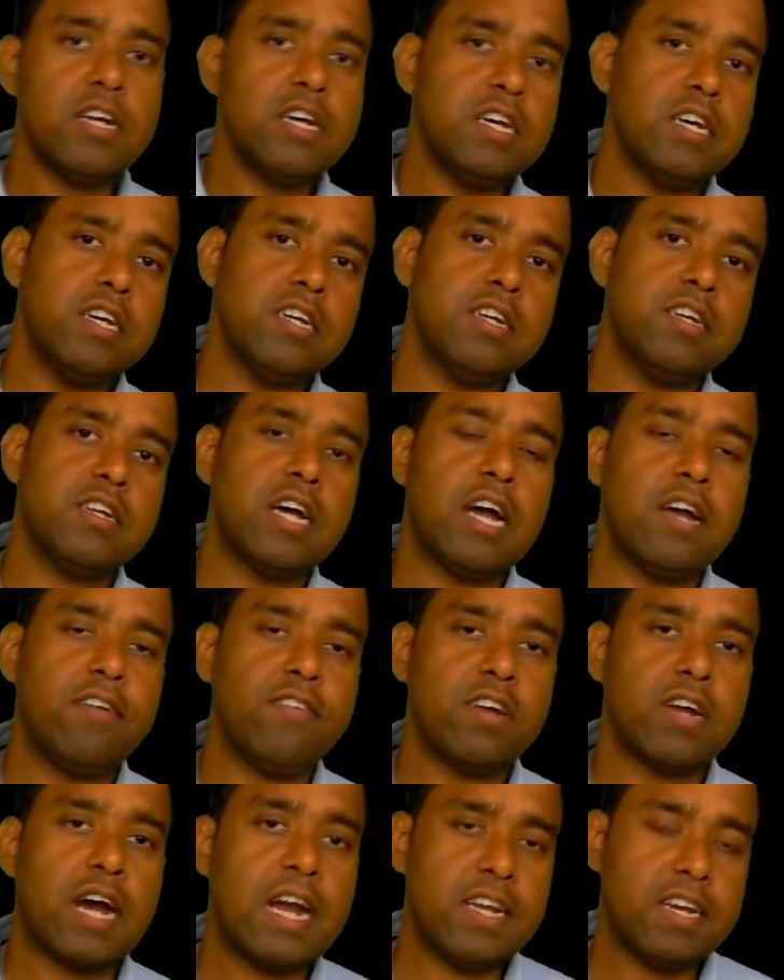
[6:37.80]
is
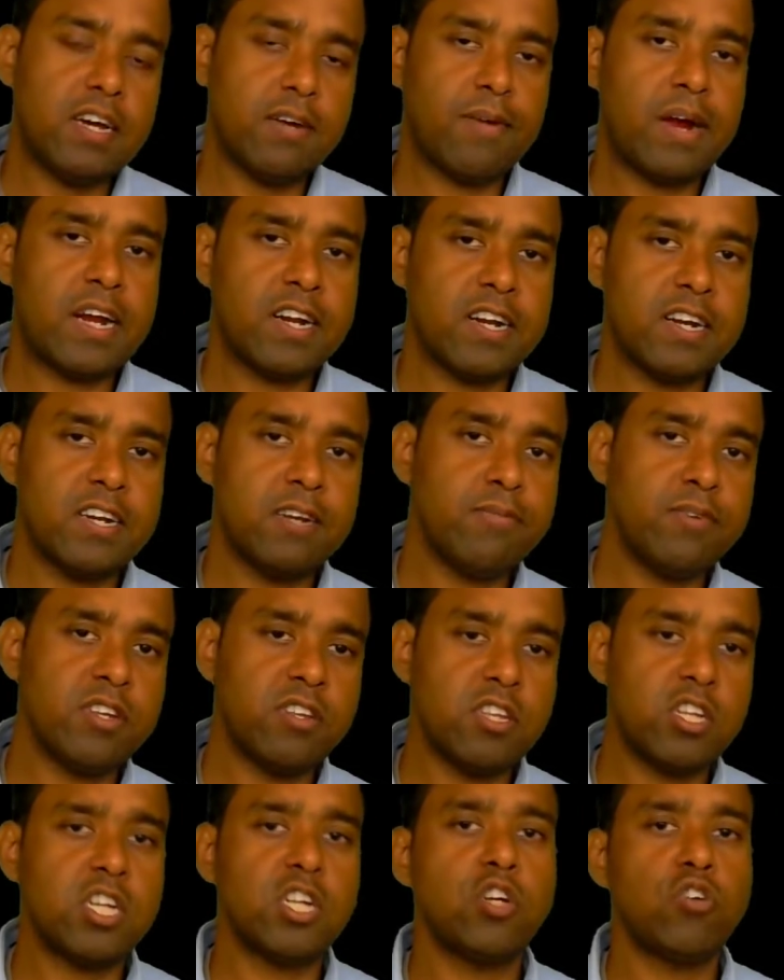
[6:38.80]
having higher binding energy,
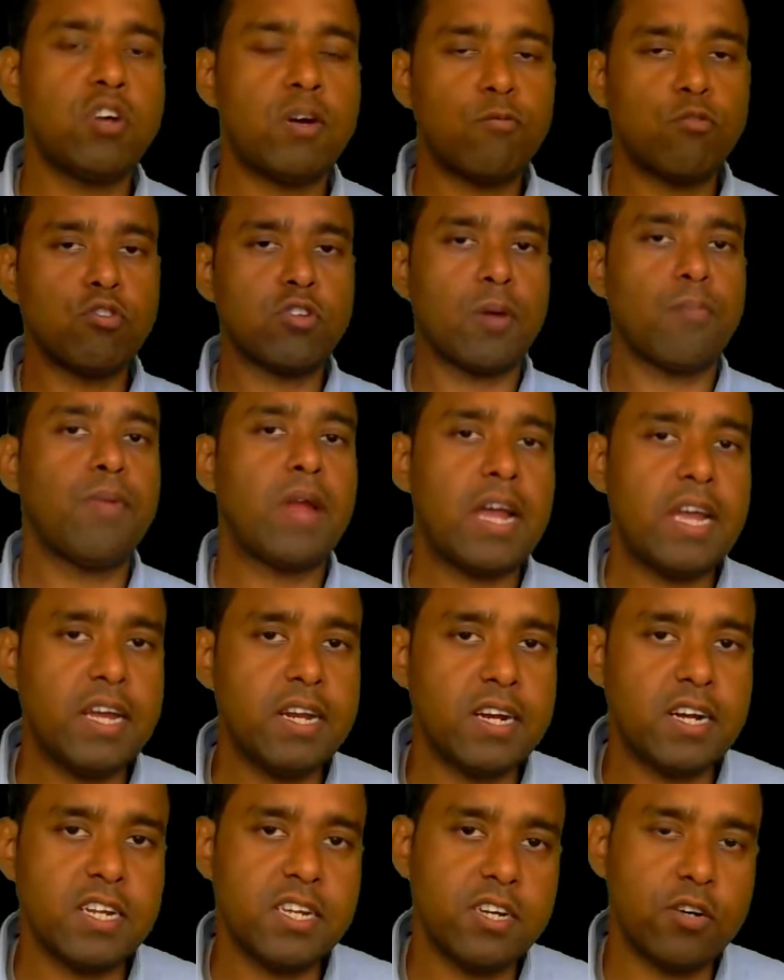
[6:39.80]
means then you have to supply
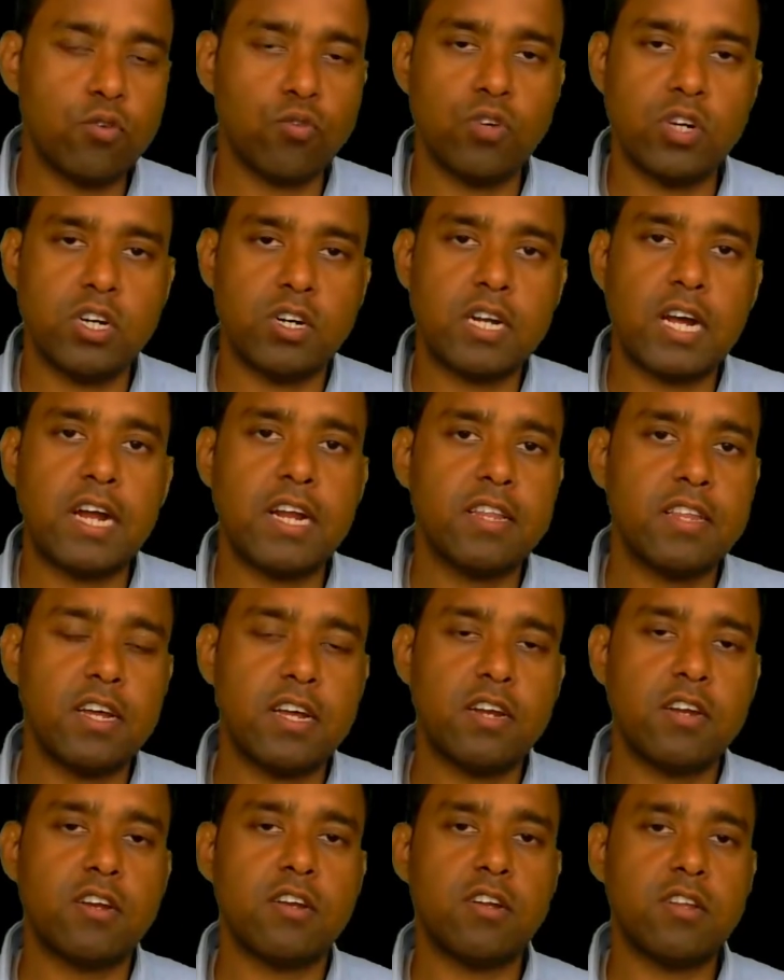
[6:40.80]
energy to it, and
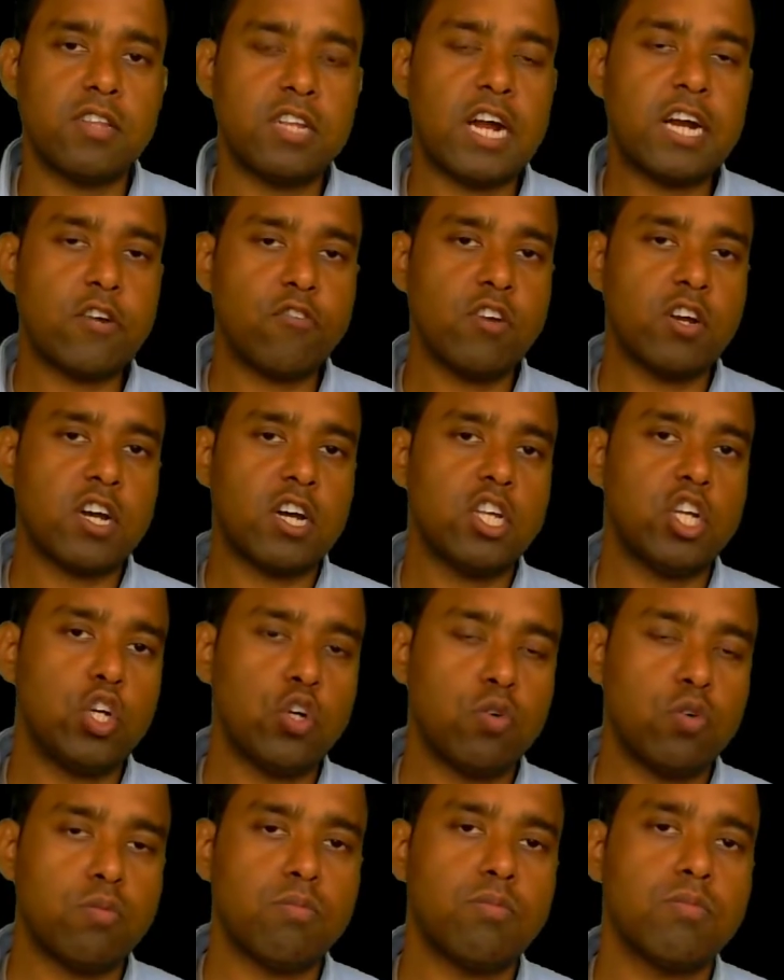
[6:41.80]
then that will
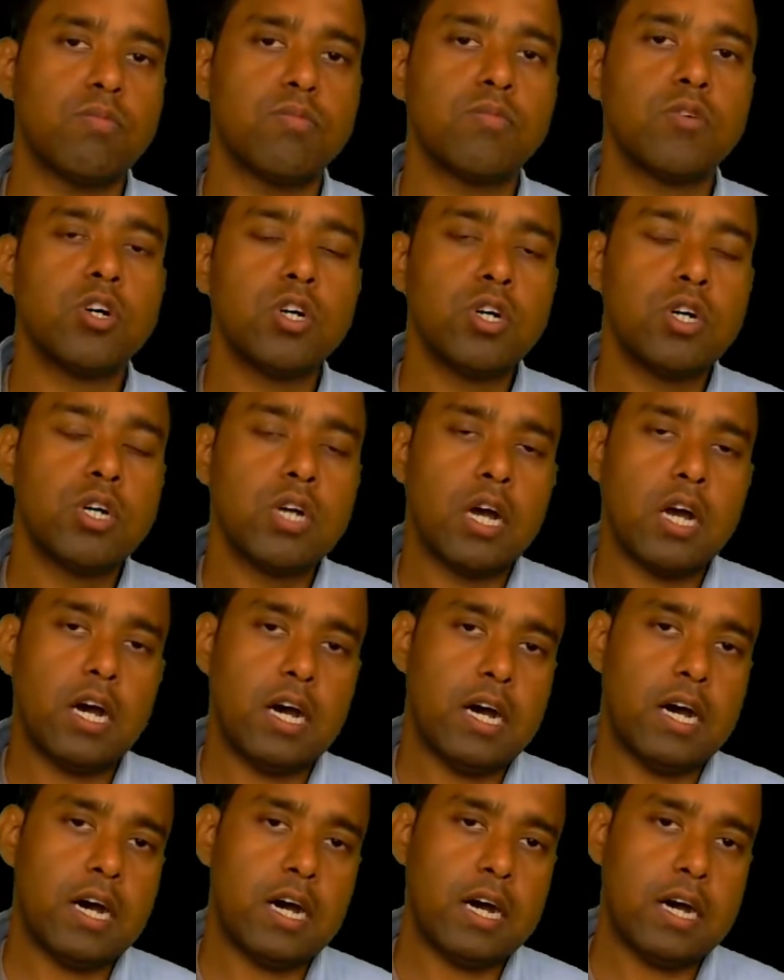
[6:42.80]
consume
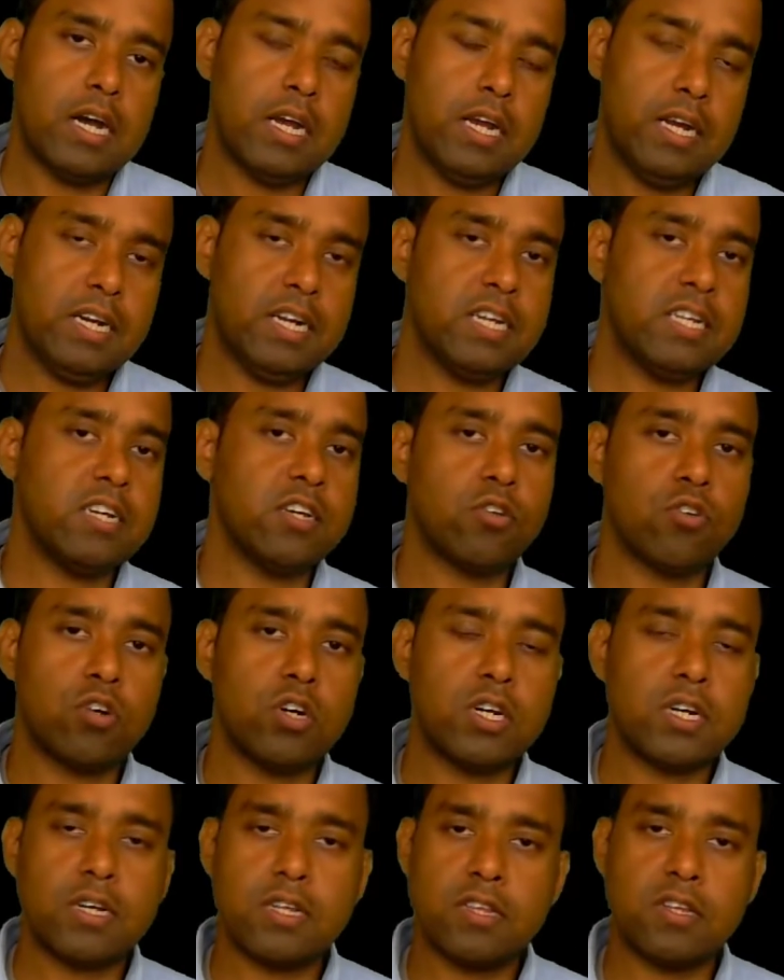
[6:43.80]
energy. So
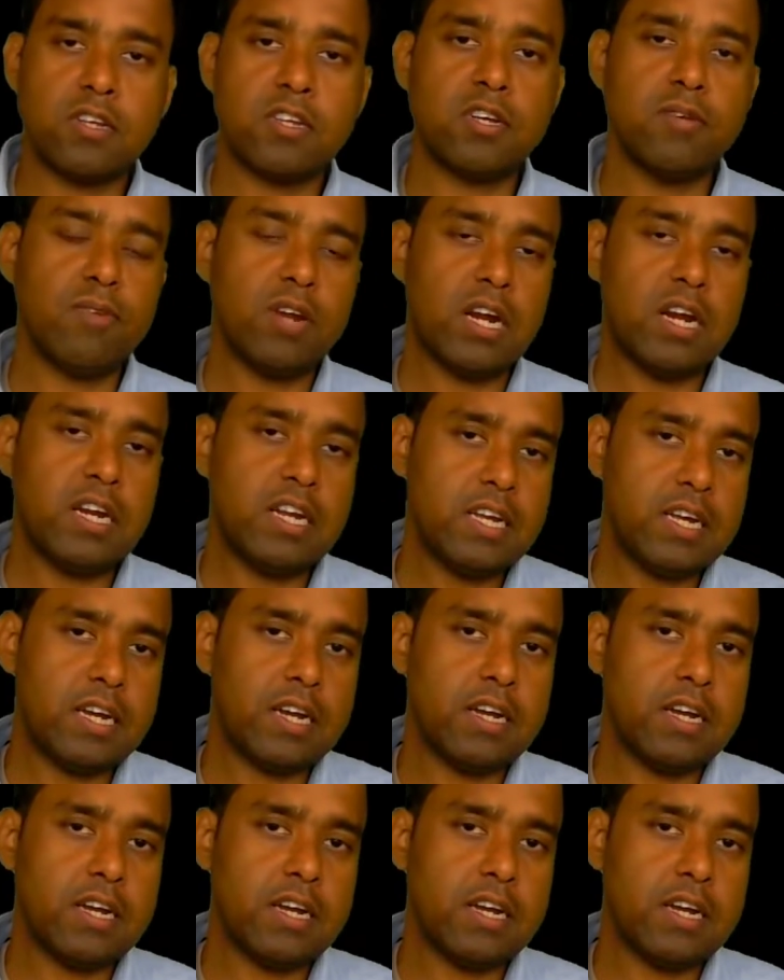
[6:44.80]
similarly,